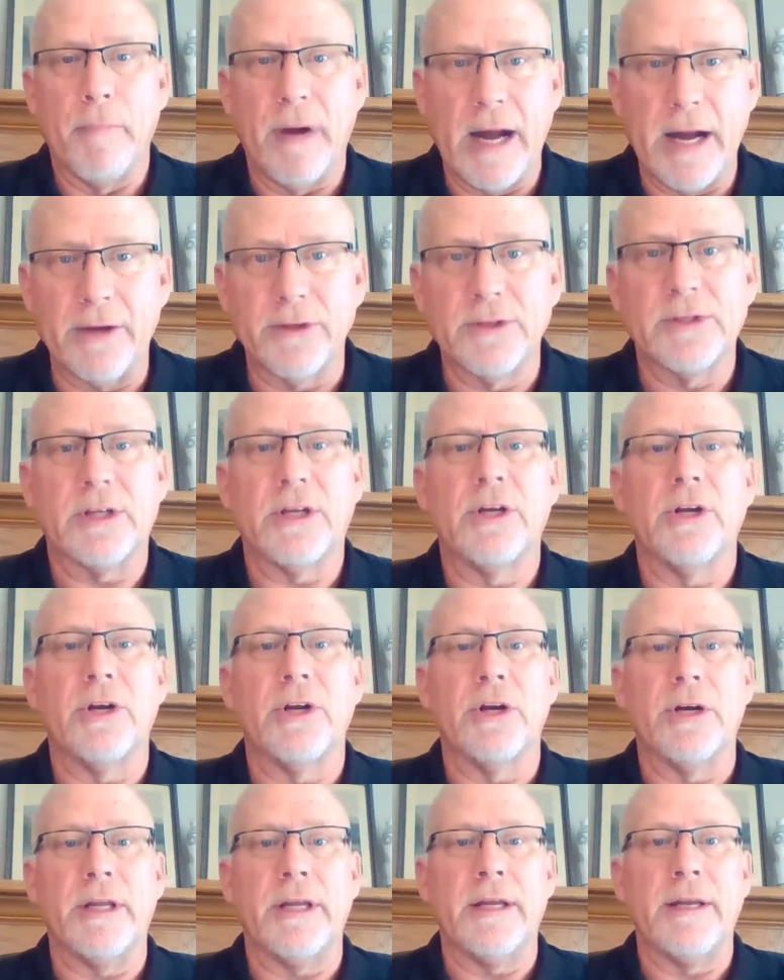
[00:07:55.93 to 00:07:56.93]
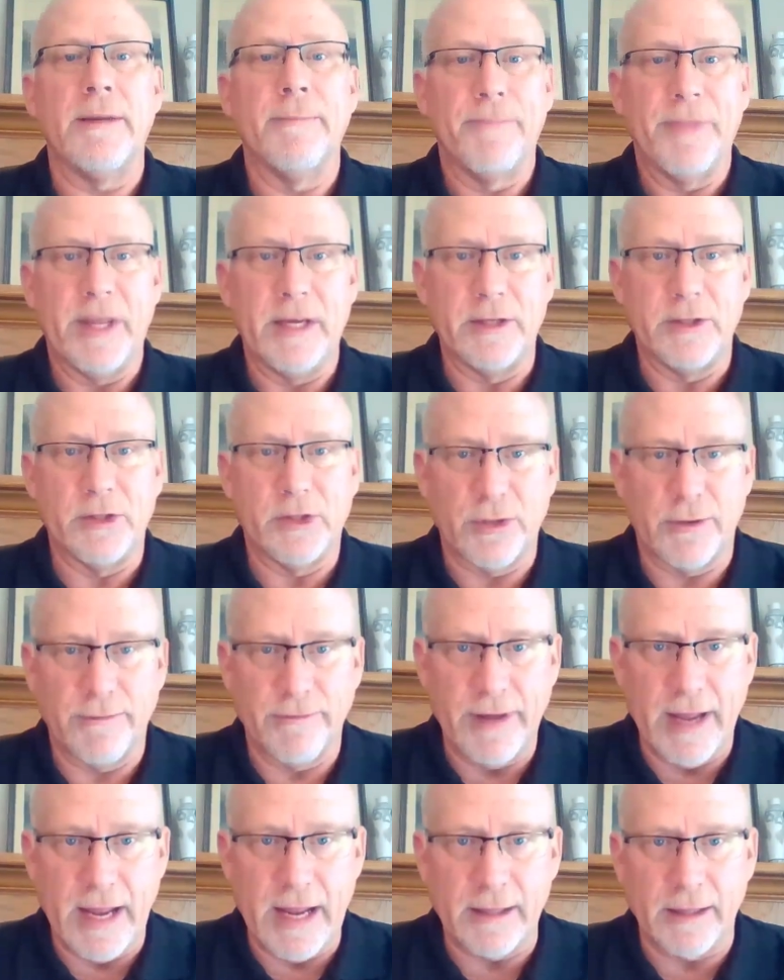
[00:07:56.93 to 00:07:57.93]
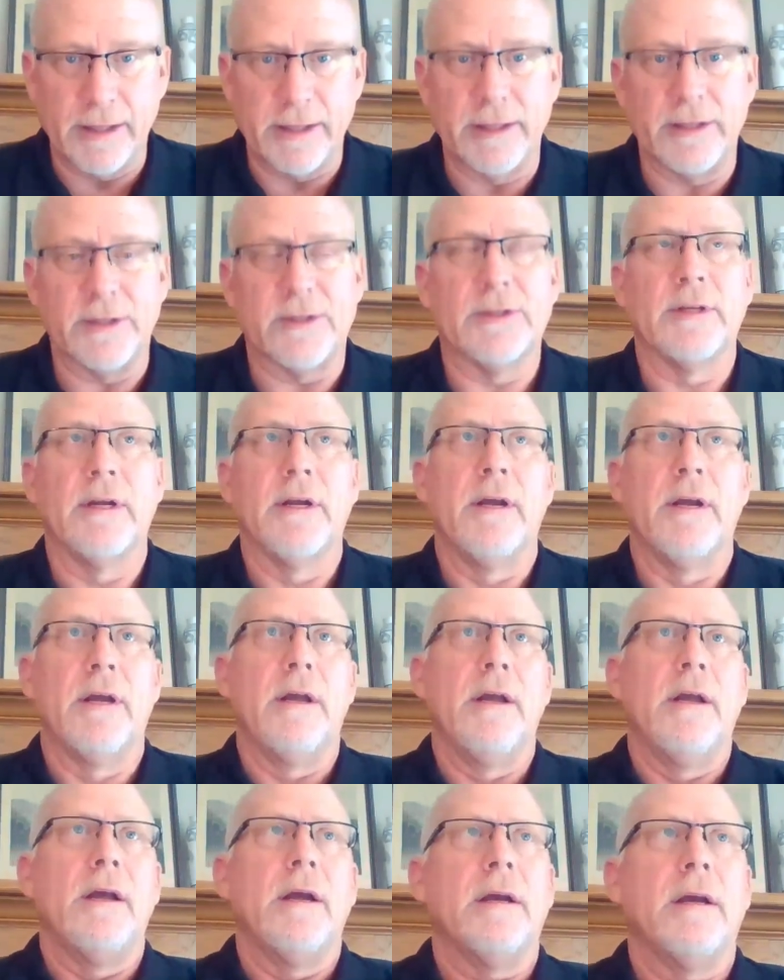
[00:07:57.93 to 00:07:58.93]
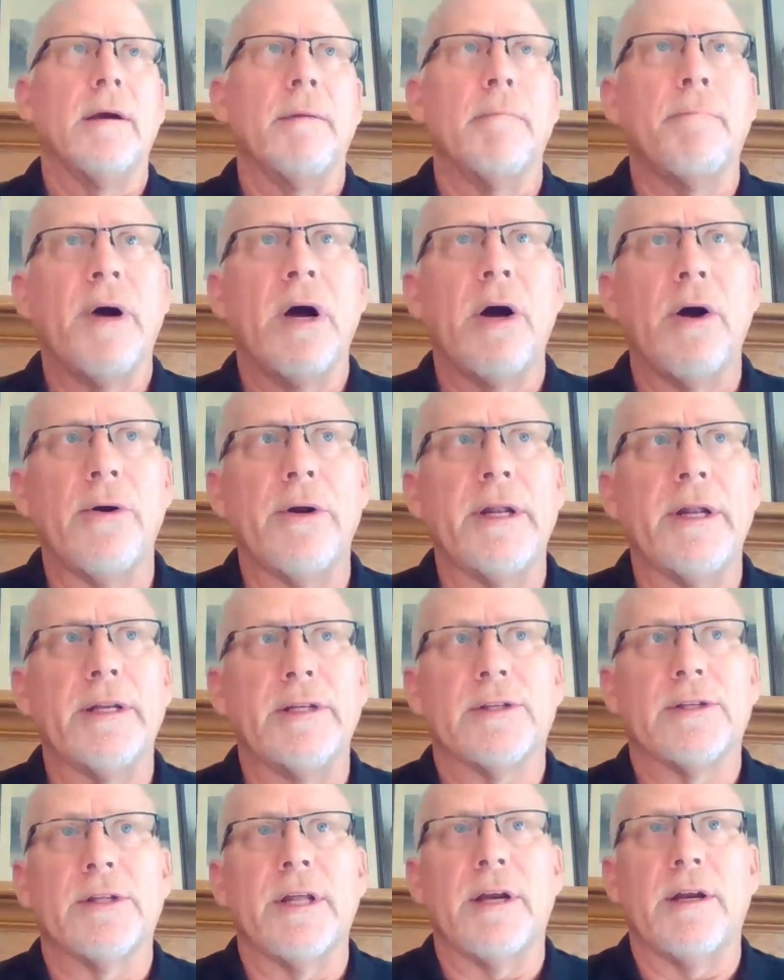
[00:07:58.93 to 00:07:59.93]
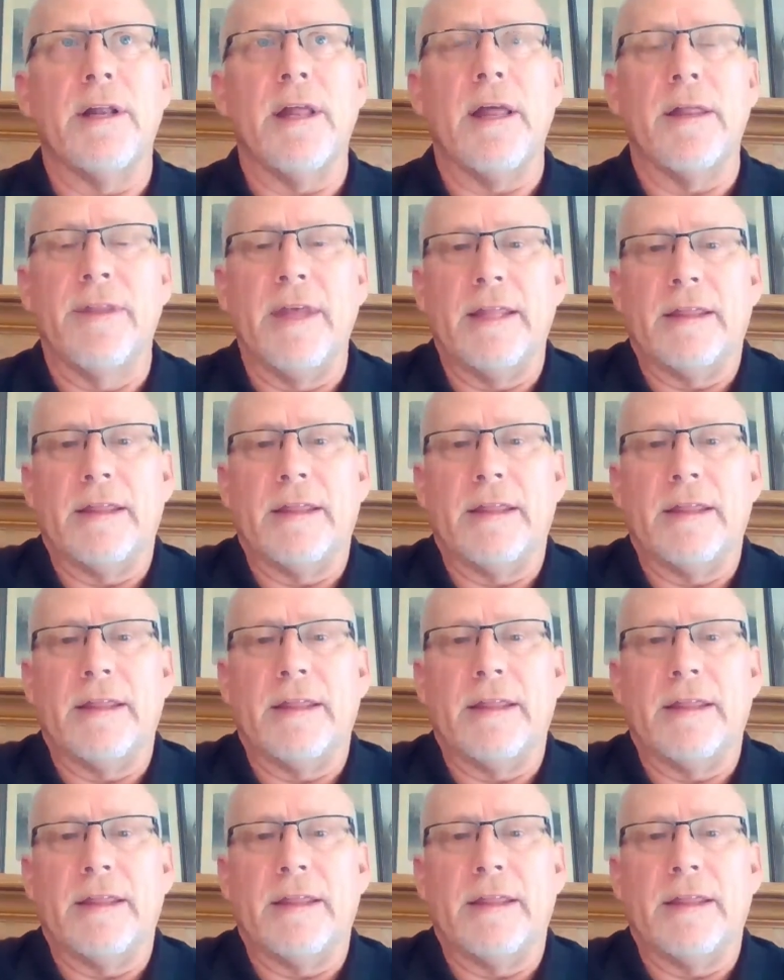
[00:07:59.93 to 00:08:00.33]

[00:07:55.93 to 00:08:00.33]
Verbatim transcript: biosecurity, and surveillance, components that,